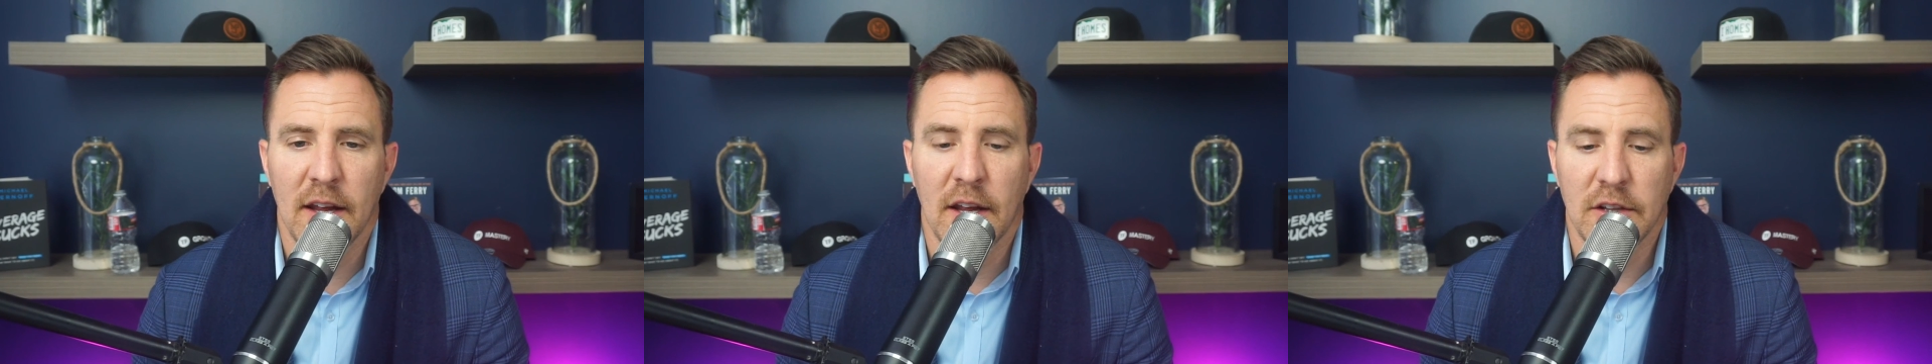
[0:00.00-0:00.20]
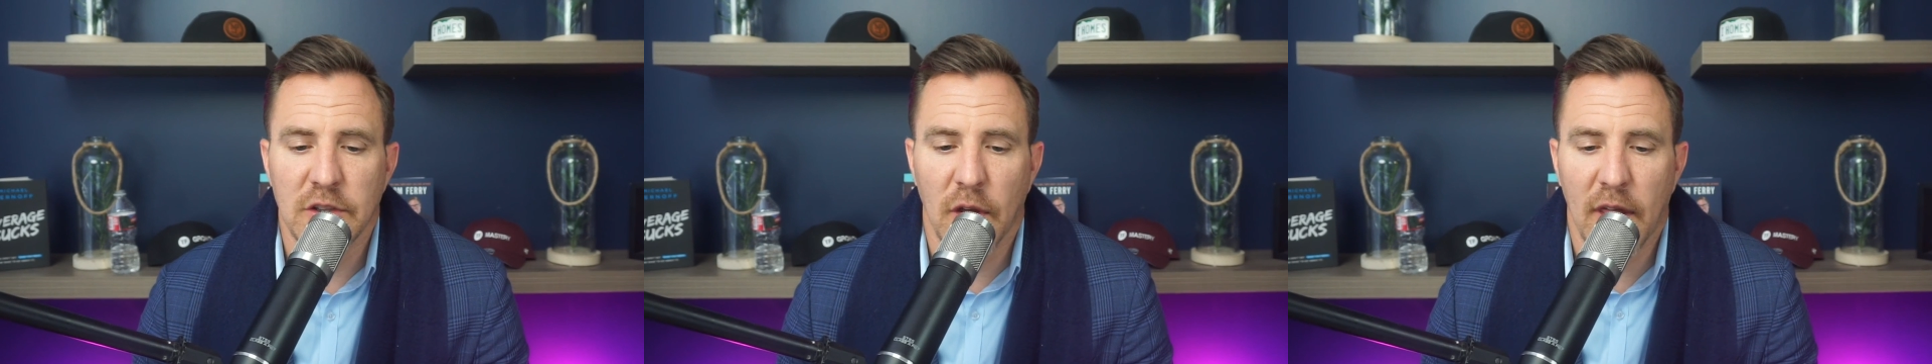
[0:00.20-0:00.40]

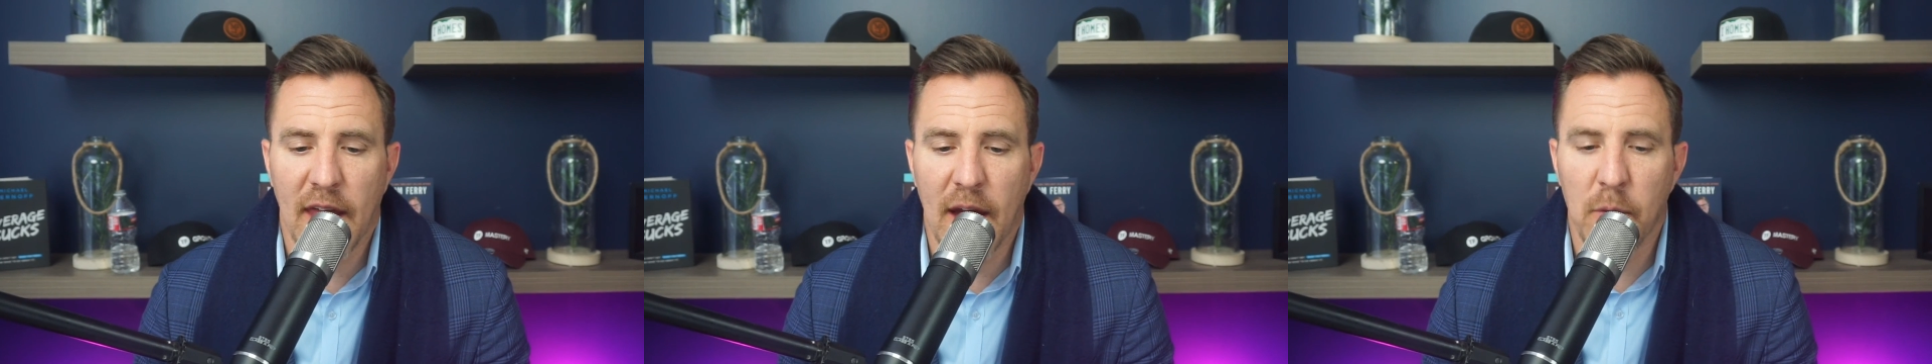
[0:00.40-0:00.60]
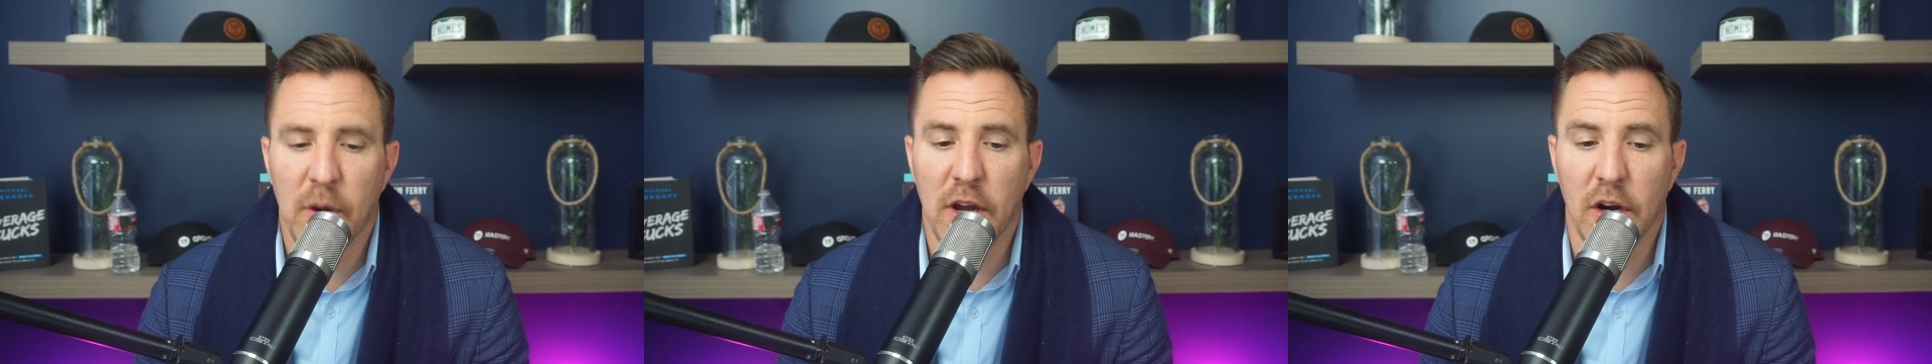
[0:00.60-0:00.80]
so
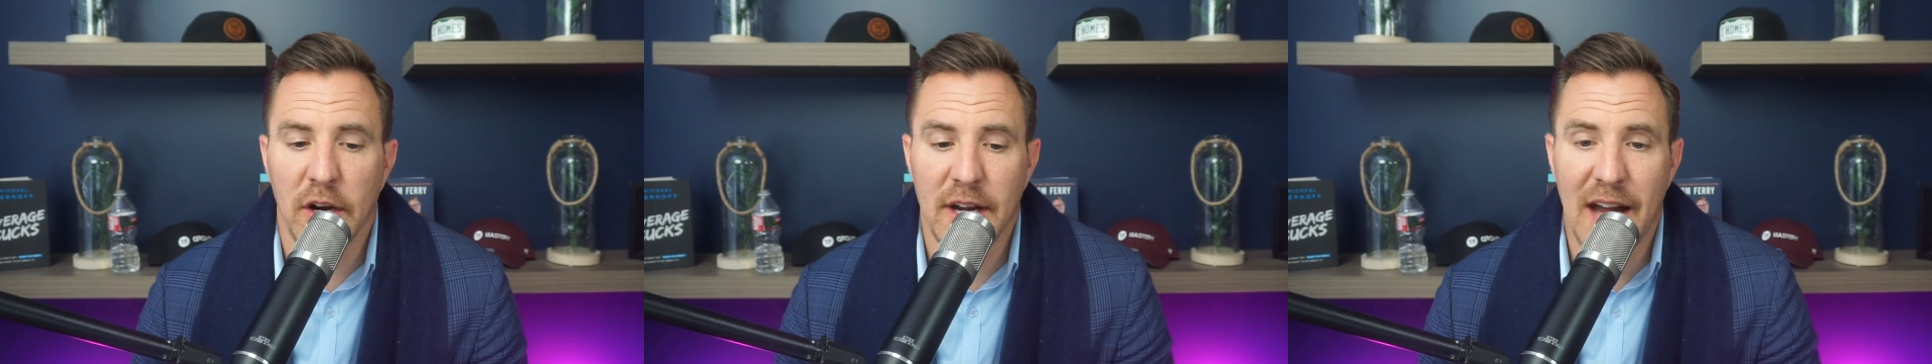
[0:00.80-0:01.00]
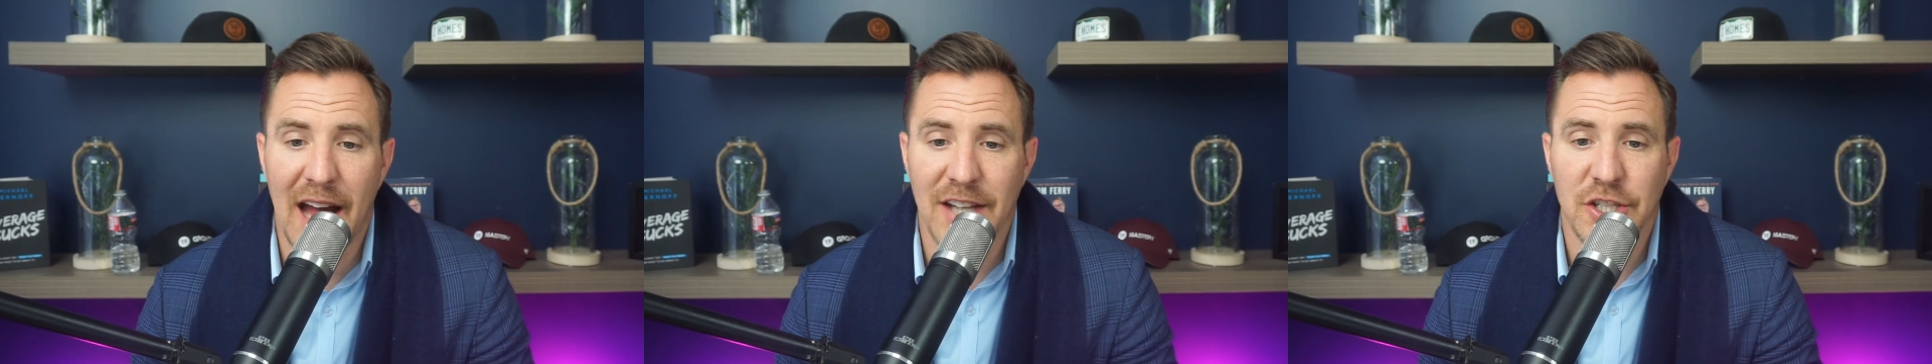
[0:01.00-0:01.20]
that way you're
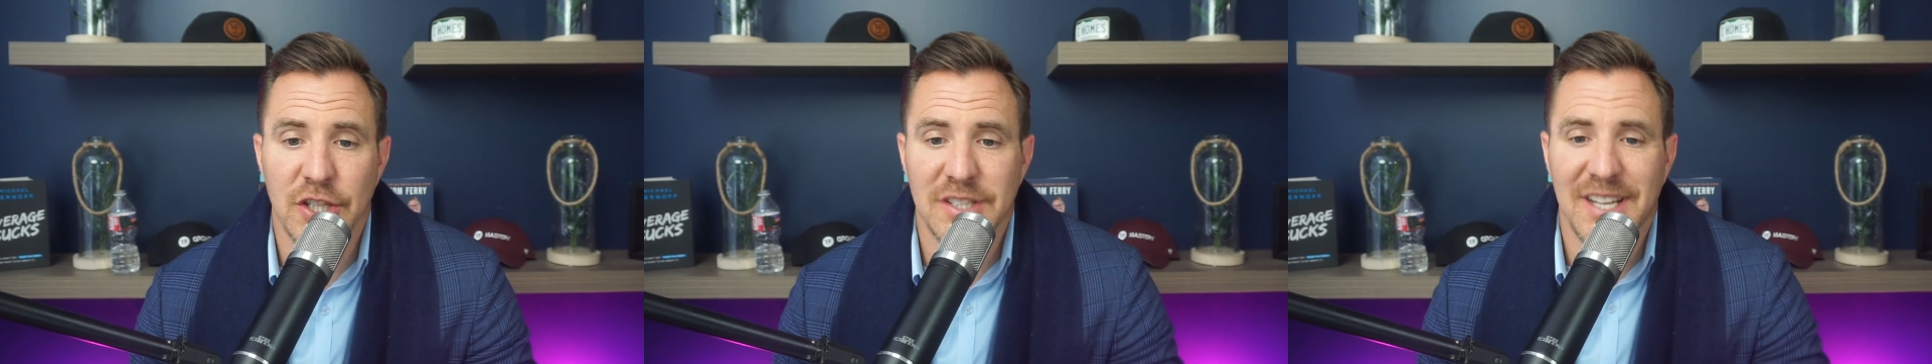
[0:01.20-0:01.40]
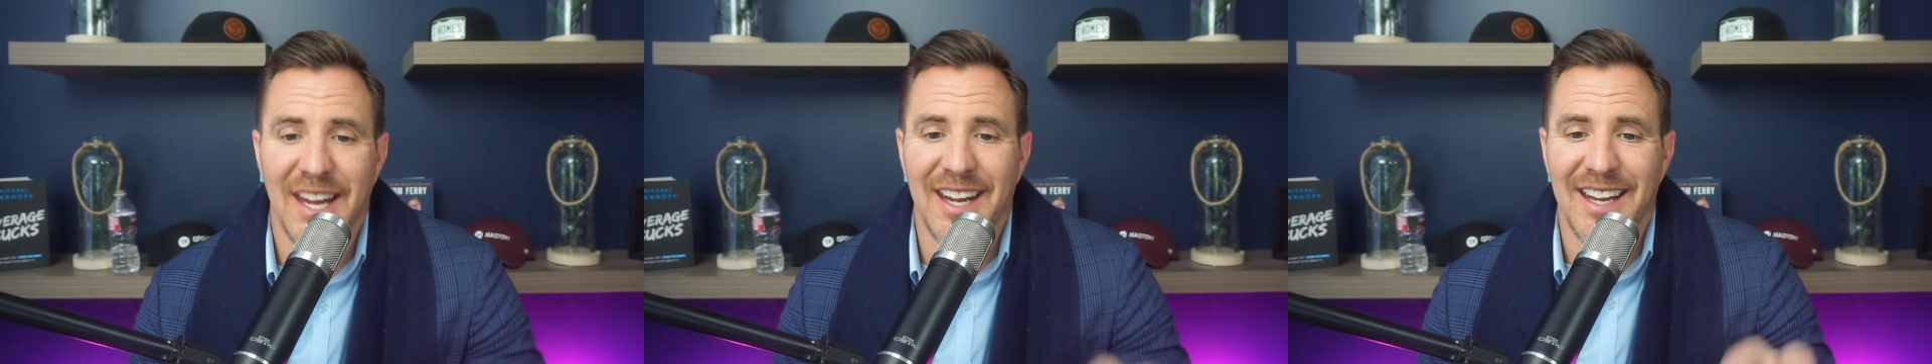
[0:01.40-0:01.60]
not
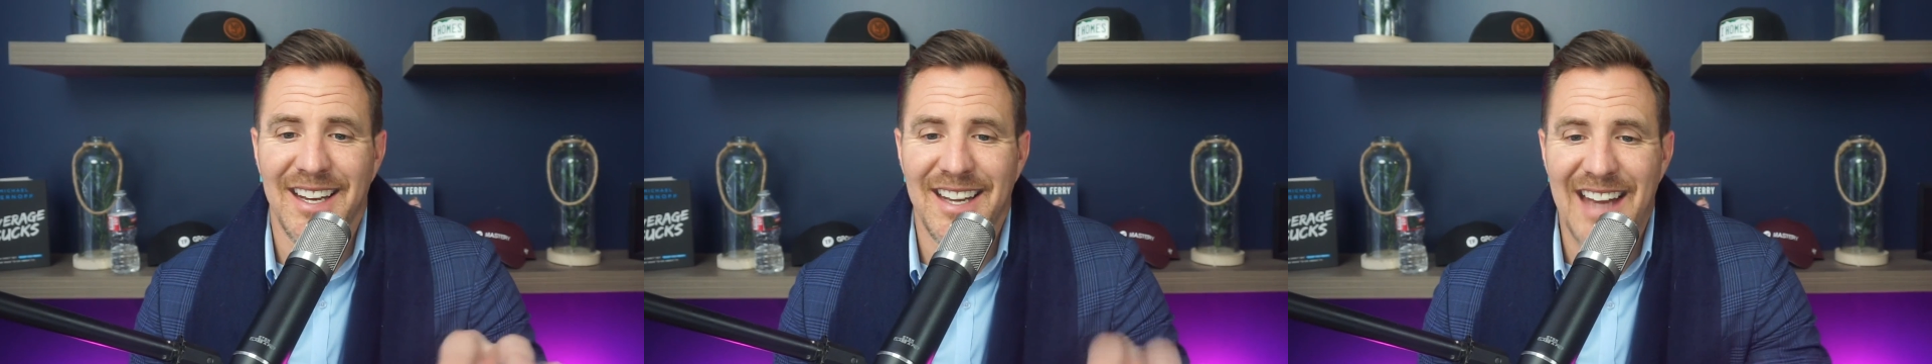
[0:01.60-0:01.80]
just taking